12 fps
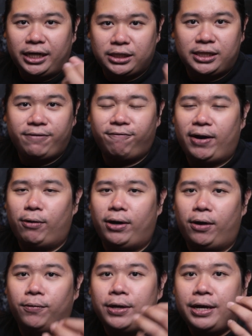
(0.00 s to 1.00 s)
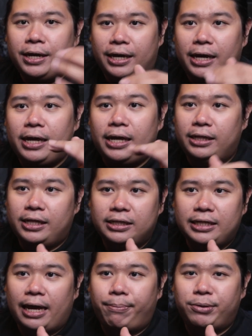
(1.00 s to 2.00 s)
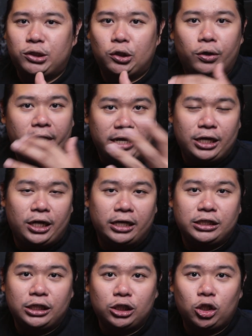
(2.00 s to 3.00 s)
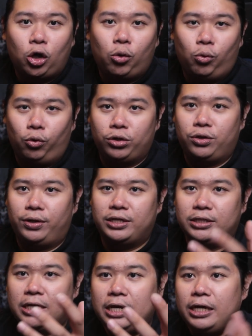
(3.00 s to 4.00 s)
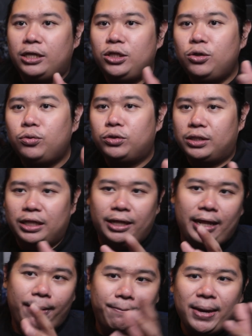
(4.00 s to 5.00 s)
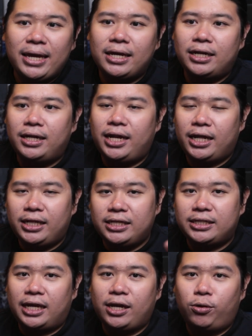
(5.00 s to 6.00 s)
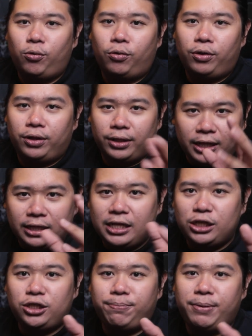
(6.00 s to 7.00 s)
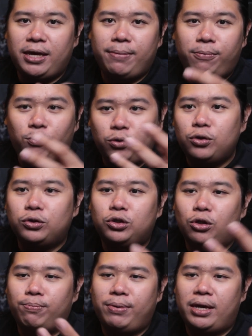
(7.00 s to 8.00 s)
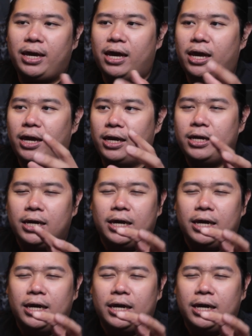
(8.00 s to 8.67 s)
actually found out in this episode. And he actually told Okyo, back in the day, Desire, the DGP used to be a